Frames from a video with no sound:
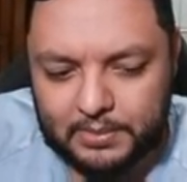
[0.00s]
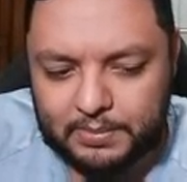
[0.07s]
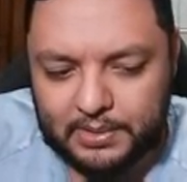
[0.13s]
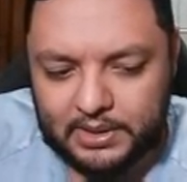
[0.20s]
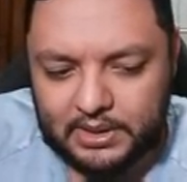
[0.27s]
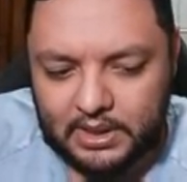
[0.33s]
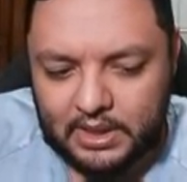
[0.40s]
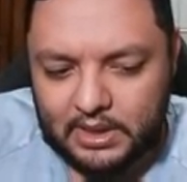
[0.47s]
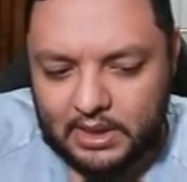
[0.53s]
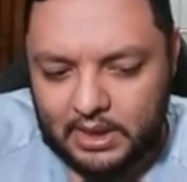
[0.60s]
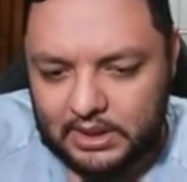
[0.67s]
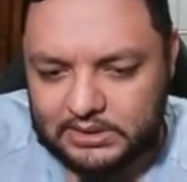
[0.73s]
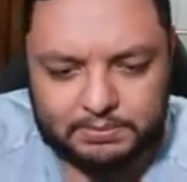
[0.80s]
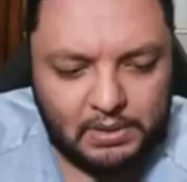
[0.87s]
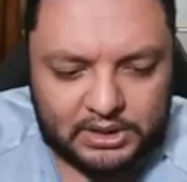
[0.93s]
but
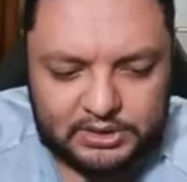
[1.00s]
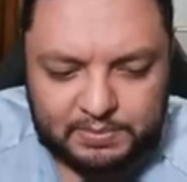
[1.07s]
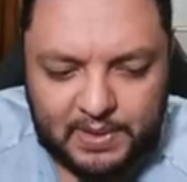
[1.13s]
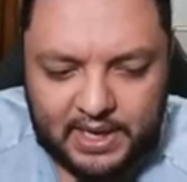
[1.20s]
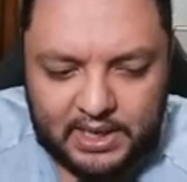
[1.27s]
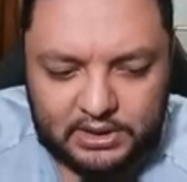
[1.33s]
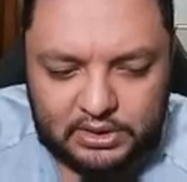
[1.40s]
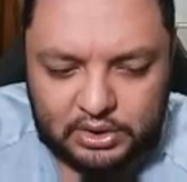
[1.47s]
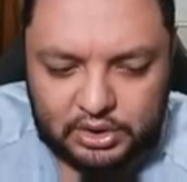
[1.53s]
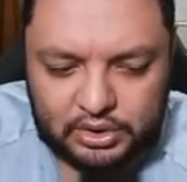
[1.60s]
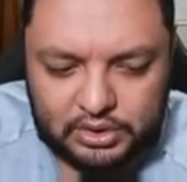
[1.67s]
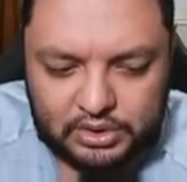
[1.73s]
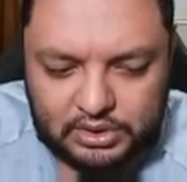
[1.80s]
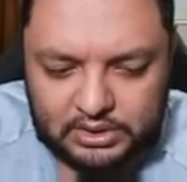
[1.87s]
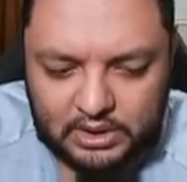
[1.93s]
it's much better to
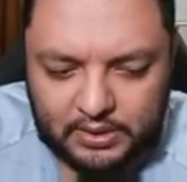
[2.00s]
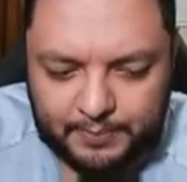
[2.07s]
just